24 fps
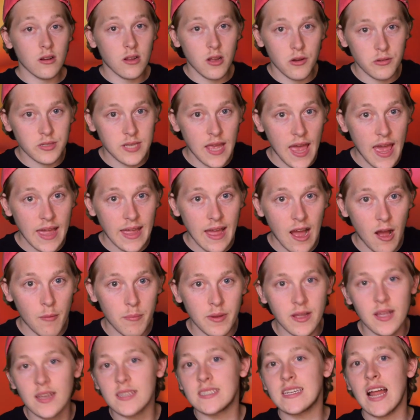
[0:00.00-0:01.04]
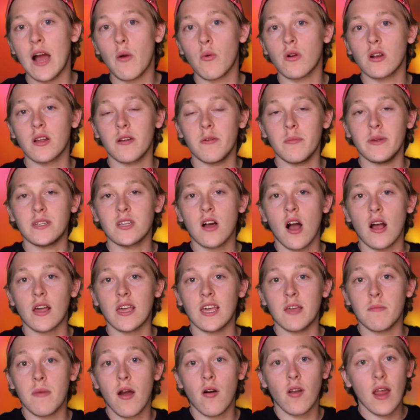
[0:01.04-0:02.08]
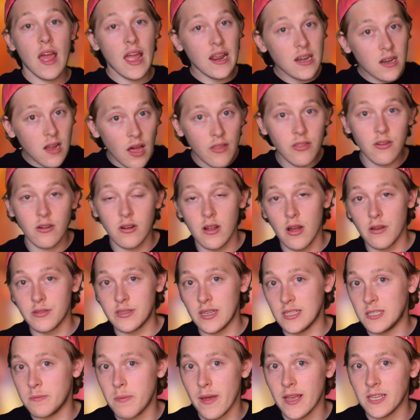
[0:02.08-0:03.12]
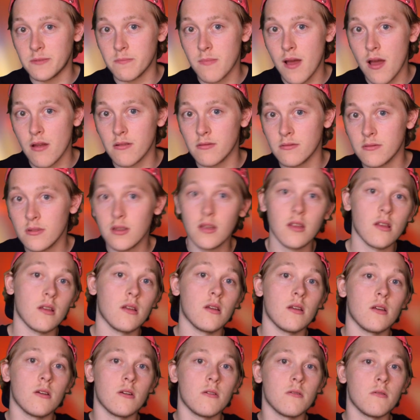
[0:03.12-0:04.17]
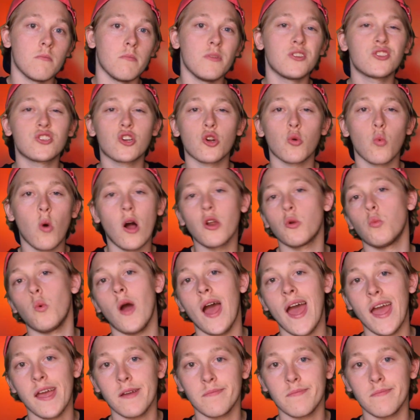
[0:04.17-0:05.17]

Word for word: ghost hangout because now we're going to be talking about another ghost at Space Mountain, Mr. One Way.